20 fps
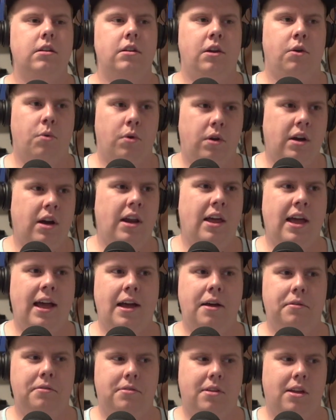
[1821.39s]
you were going to
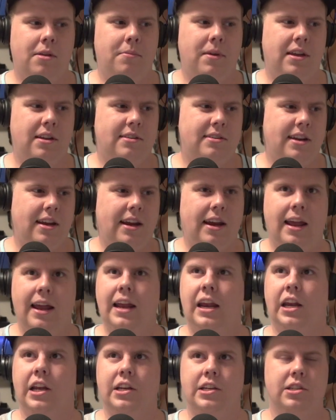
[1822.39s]
oust him and say,
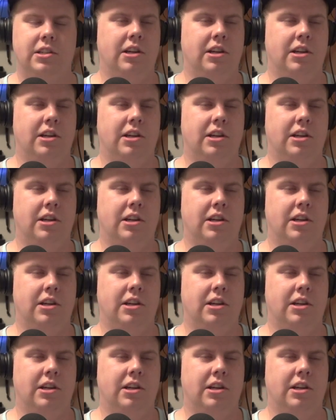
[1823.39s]
hey,